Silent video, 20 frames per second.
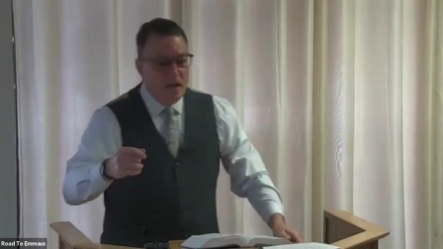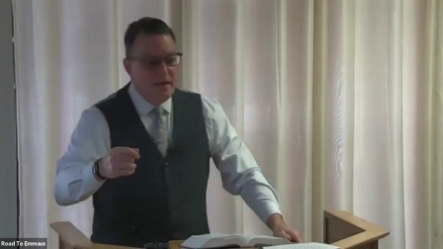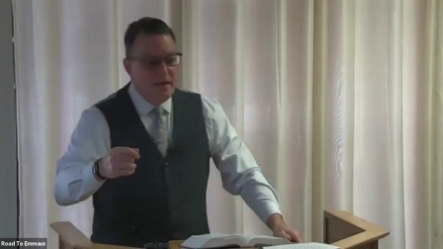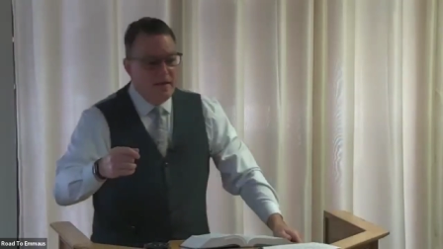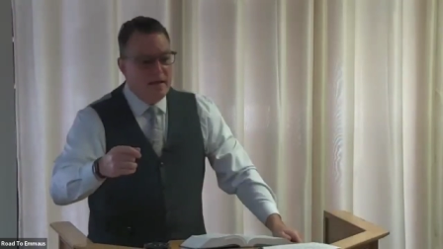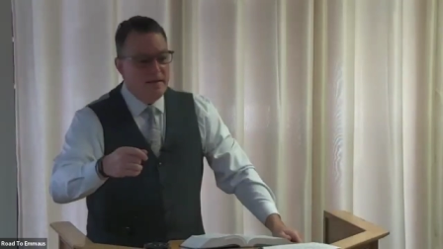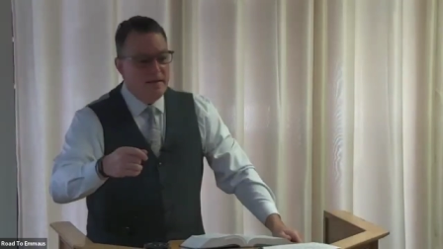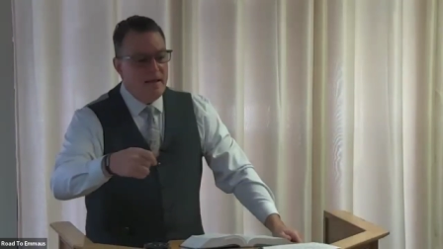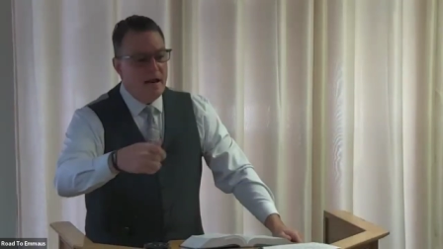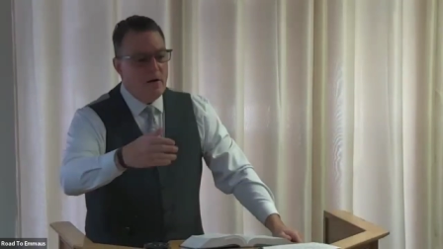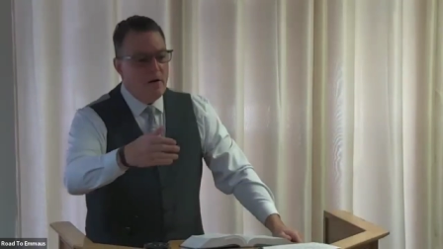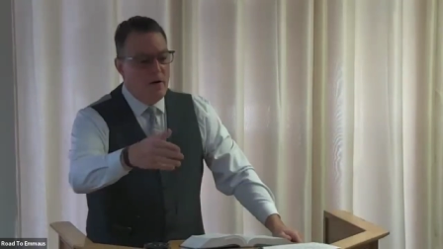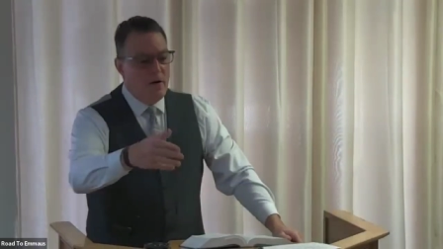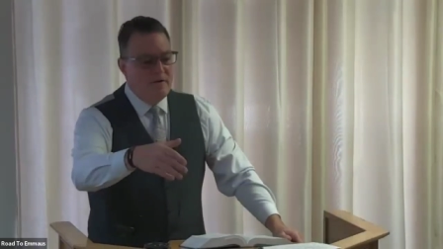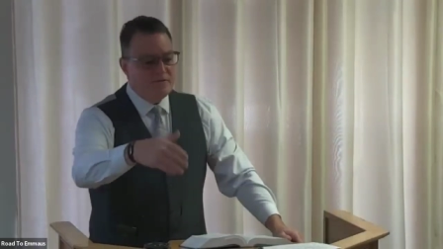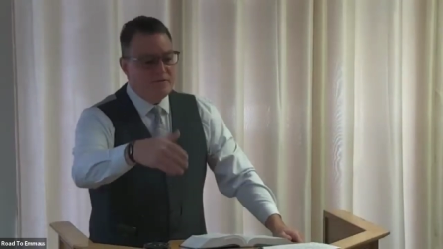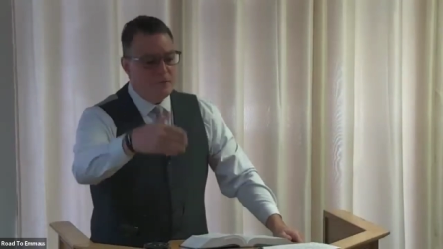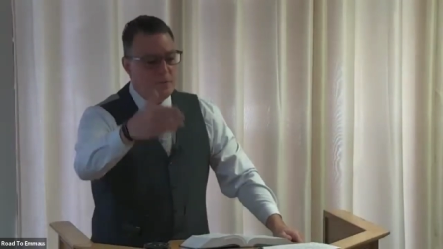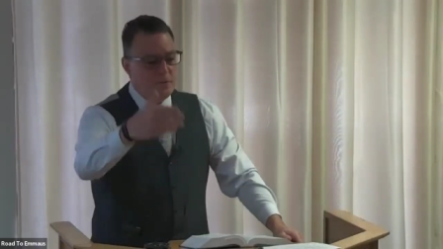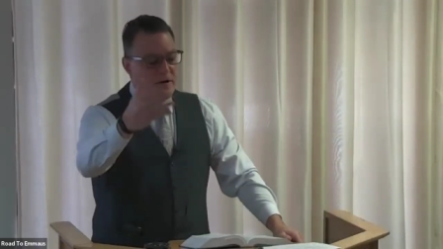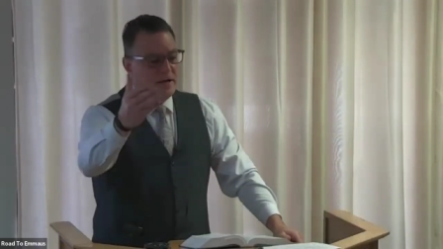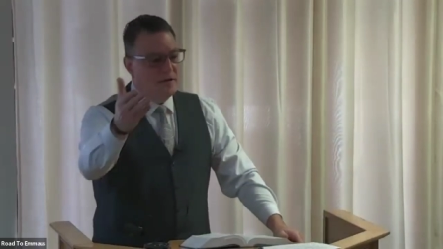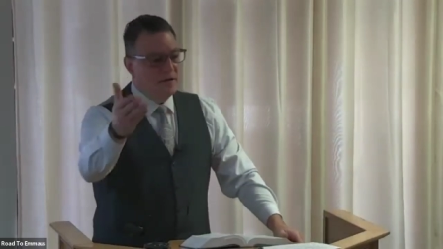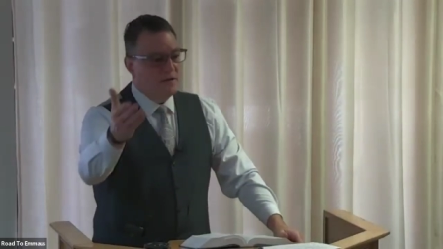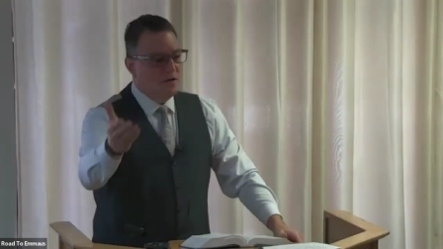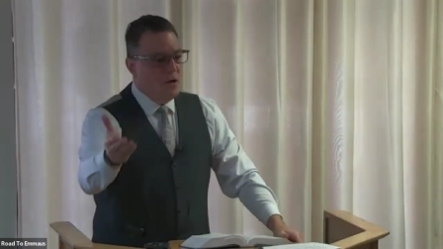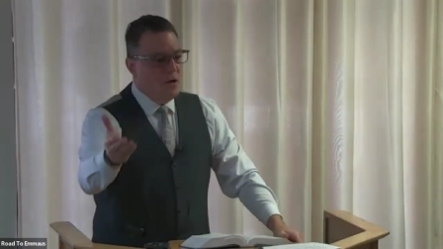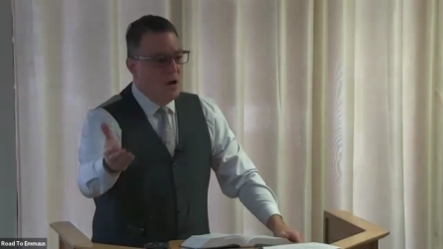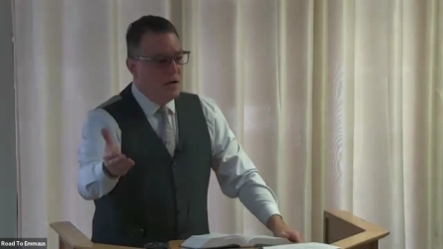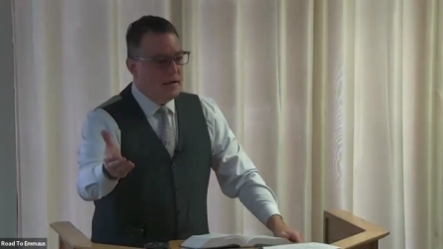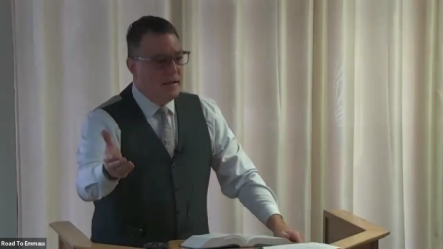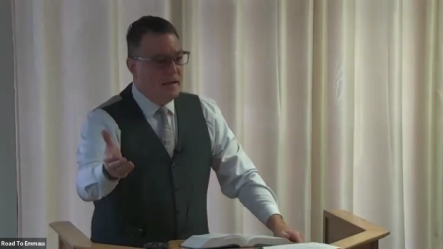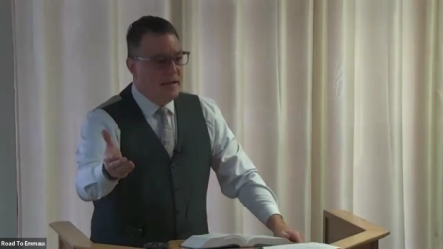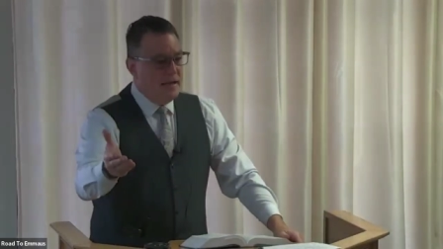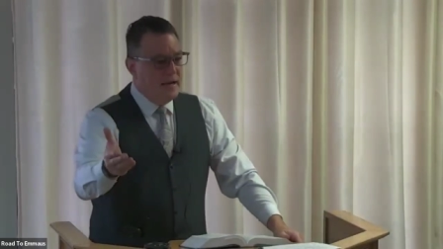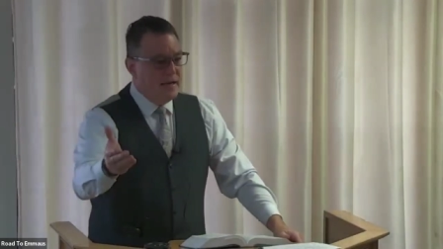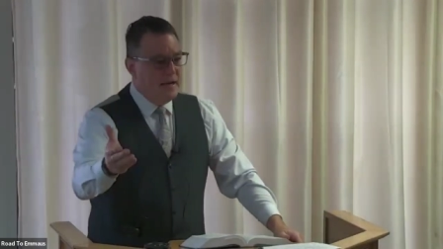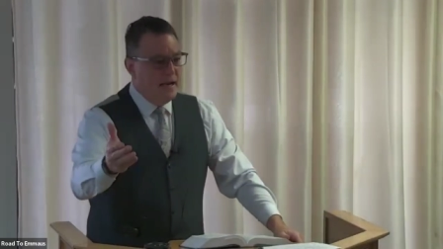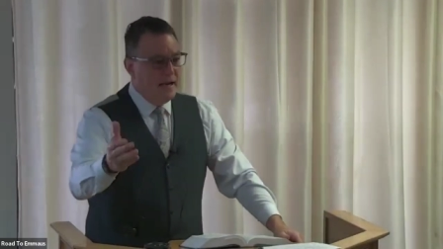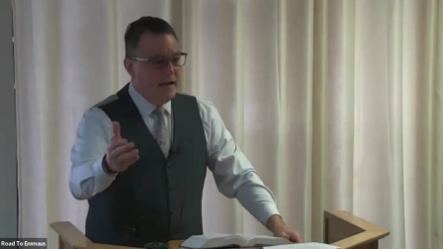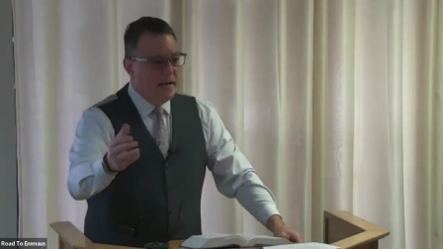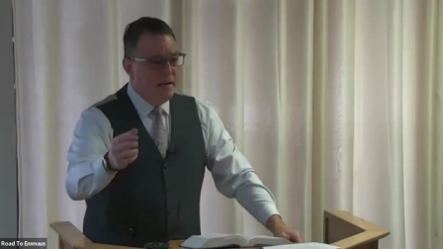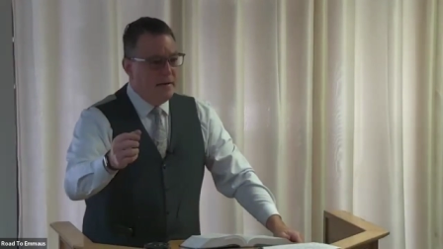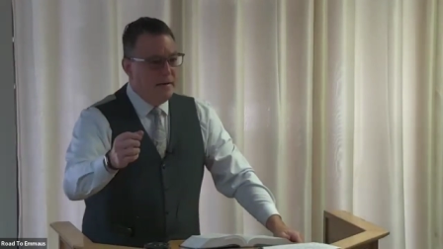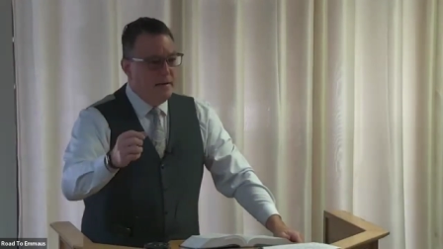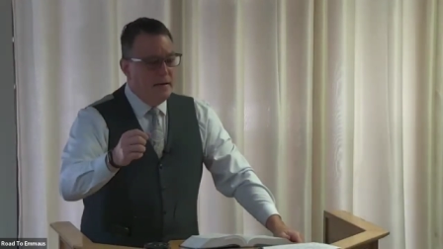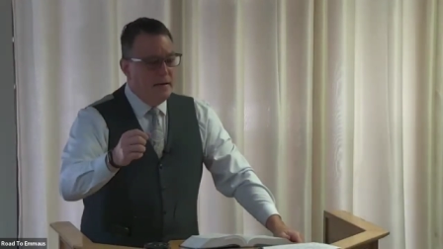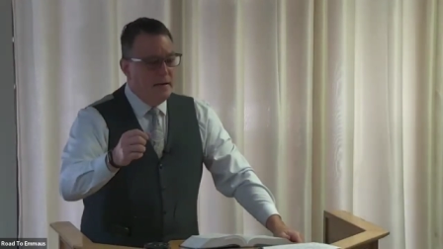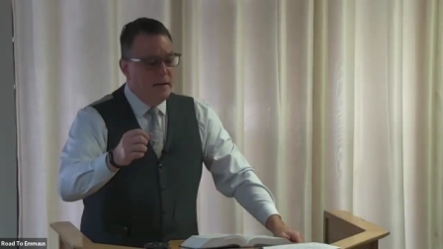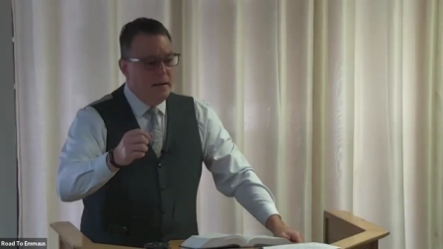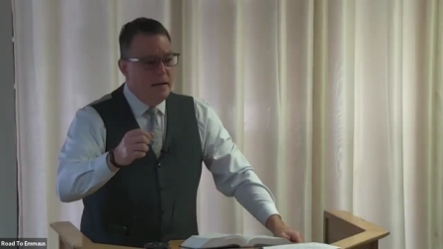And then their offspring is godly again.